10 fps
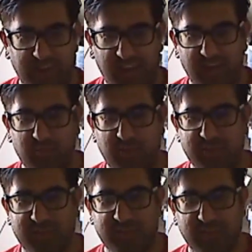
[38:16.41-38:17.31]
I haven't
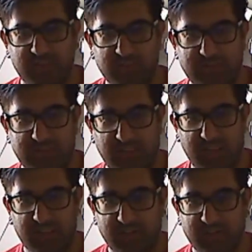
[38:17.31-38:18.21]
watched the news today
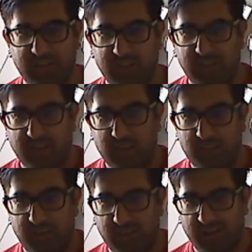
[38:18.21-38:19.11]
though,
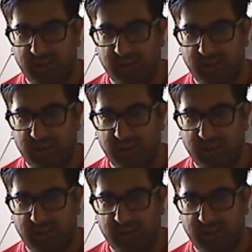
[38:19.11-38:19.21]
but